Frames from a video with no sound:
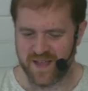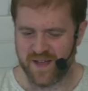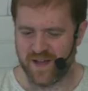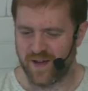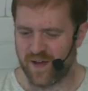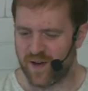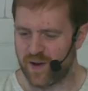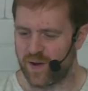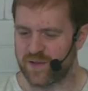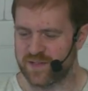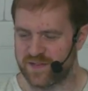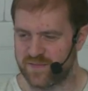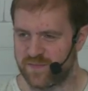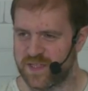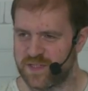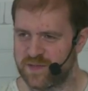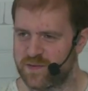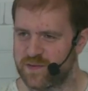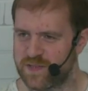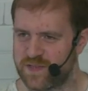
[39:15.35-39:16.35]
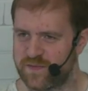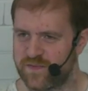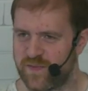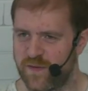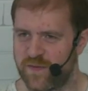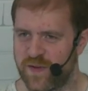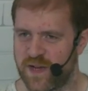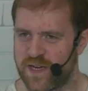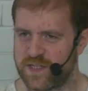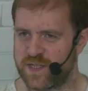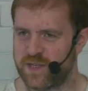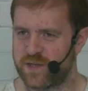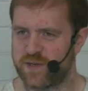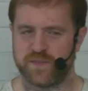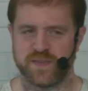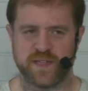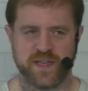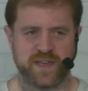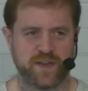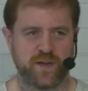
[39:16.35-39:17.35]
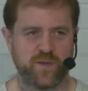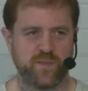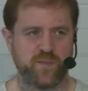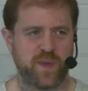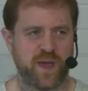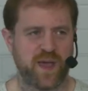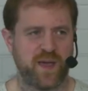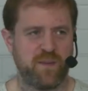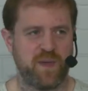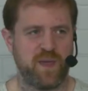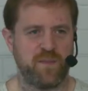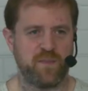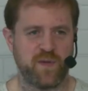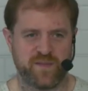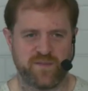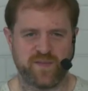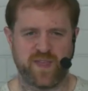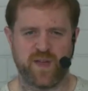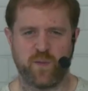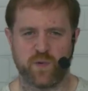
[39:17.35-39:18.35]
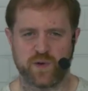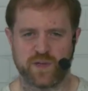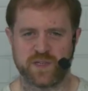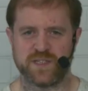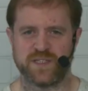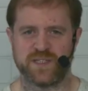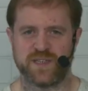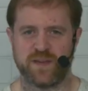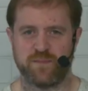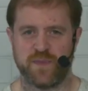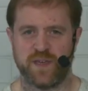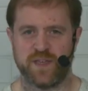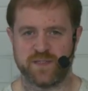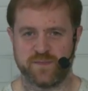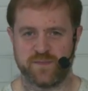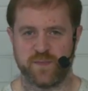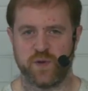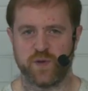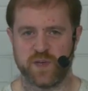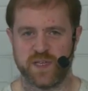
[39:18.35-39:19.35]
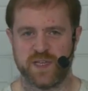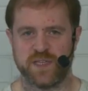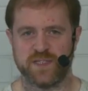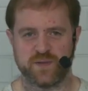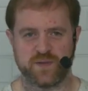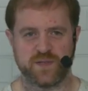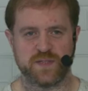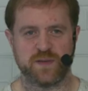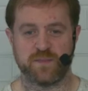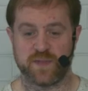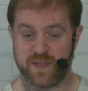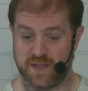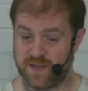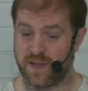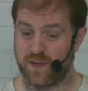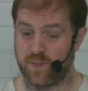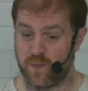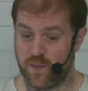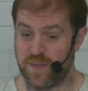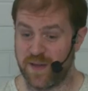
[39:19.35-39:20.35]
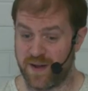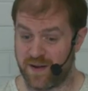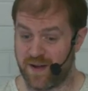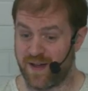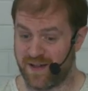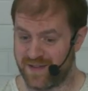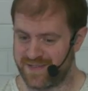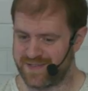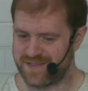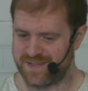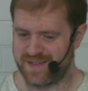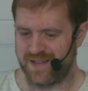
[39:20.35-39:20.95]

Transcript: A lot of my talks involve HashiCorp. They don't pay me, but if they want to send me some hoodies or something, that would be nice.